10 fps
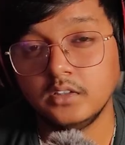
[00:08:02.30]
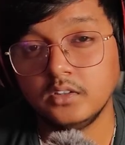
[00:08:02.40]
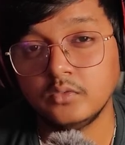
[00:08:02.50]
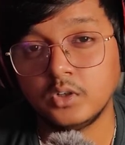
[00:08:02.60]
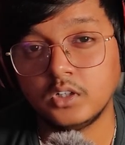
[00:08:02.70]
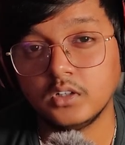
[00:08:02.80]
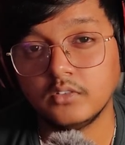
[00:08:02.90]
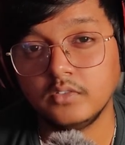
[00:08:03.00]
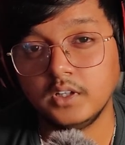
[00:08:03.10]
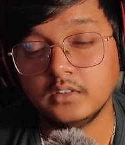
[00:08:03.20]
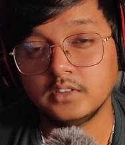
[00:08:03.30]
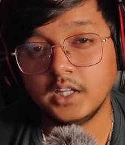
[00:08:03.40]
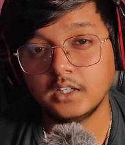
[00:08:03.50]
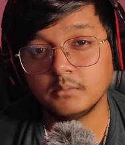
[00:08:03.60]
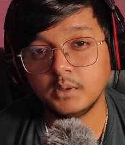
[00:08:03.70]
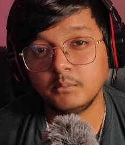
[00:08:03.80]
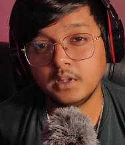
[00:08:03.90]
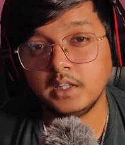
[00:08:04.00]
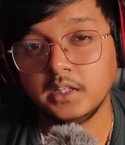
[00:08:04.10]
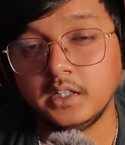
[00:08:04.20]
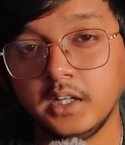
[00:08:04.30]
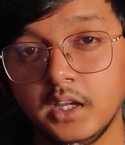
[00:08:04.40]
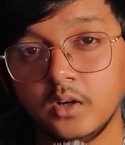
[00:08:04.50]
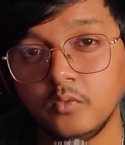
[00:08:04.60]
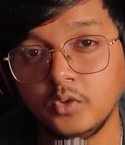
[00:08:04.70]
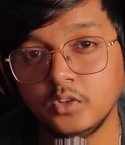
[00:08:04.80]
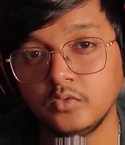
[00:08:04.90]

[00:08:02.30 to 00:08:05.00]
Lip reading: is what feels like my millionth take of this